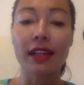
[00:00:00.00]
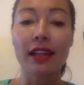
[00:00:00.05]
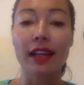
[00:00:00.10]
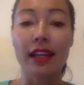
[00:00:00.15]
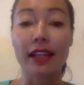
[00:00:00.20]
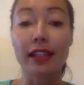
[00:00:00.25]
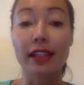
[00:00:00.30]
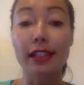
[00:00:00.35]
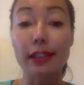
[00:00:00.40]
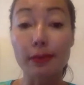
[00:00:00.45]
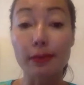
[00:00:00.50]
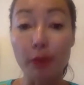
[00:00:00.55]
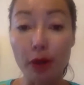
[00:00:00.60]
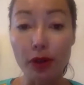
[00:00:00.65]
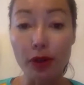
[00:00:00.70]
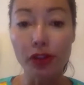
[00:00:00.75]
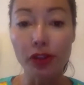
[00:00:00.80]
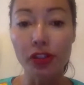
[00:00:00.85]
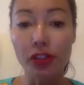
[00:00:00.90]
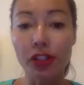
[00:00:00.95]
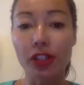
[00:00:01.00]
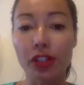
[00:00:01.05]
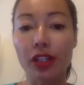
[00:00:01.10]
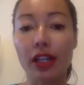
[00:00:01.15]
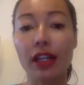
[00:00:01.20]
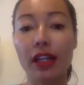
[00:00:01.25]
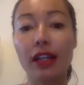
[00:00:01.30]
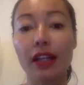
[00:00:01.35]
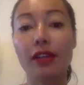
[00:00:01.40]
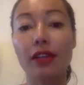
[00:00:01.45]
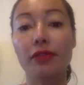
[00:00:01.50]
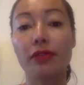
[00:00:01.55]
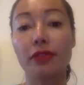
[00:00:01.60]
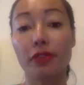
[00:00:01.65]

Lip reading: and exposure of